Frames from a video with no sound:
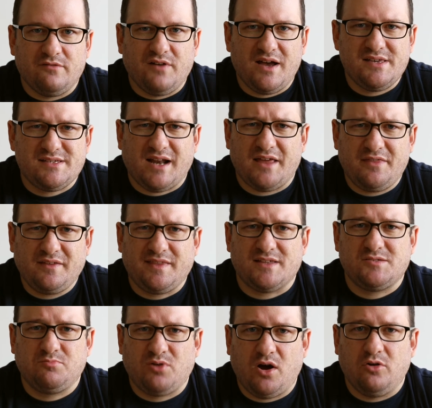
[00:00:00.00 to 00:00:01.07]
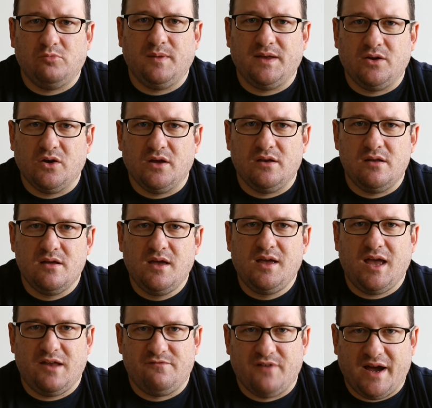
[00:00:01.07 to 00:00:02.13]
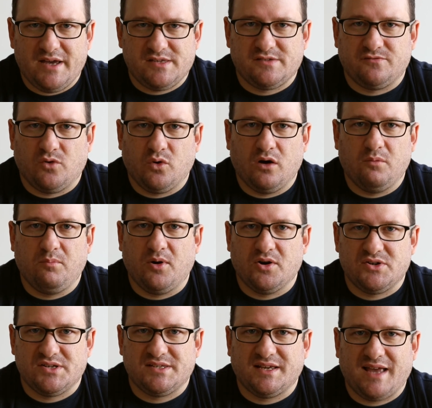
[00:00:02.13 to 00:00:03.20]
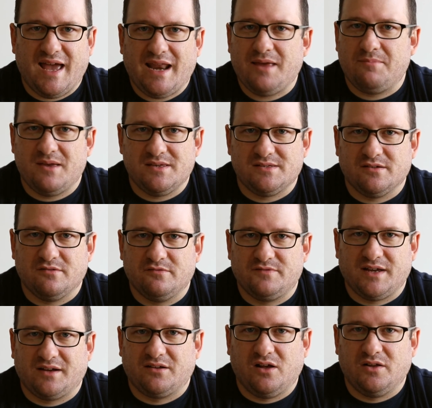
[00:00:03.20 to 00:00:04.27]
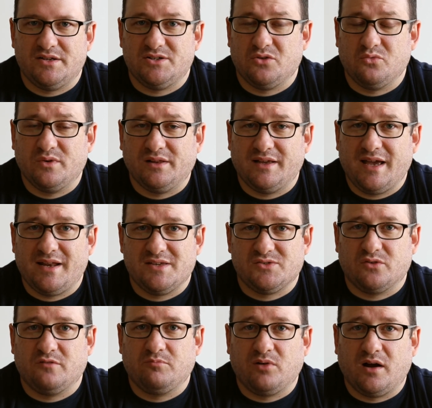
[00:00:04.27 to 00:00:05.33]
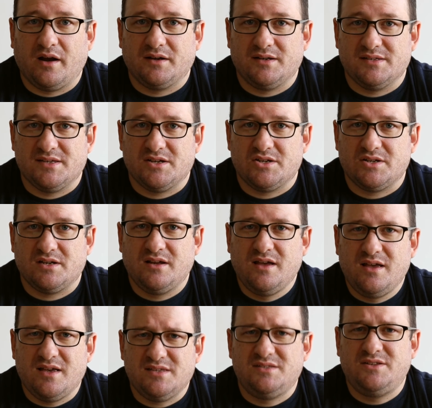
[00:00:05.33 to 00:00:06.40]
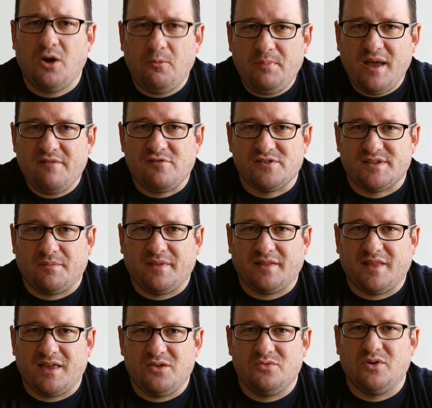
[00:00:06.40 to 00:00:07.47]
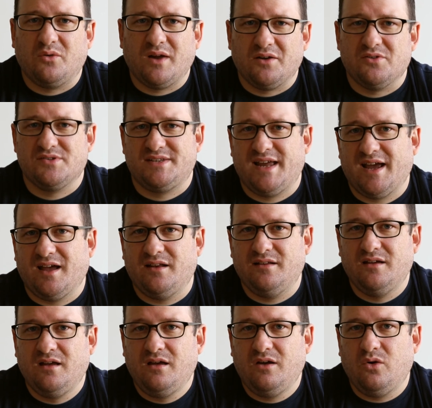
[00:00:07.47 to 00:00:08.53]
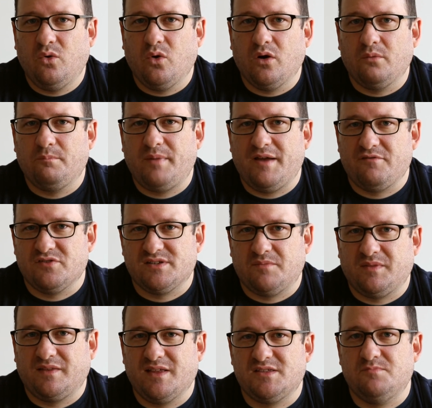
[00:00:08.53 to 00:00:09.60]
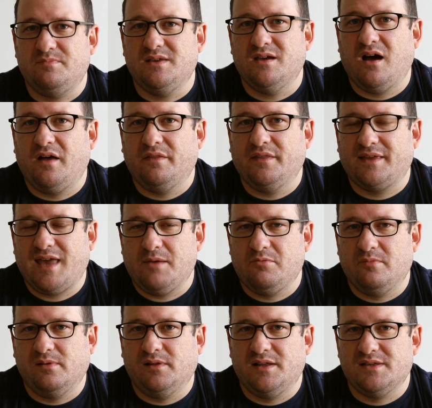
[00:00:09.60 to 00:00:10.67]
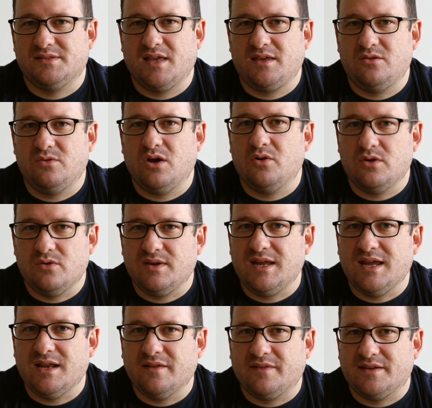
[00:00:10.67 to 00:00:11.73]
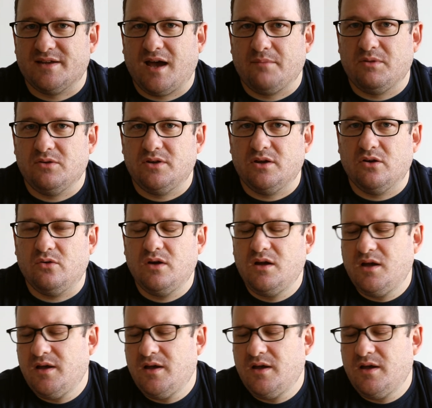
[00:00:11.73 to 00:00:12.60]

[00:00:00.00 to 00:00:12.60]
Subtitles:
advice, and I think that's probably good advice for purchasing any piece of technology or really any sort of product decision, is don't pay for something that you don't understand or pay for something that's beyond the capabilities that you know you need at the time you do.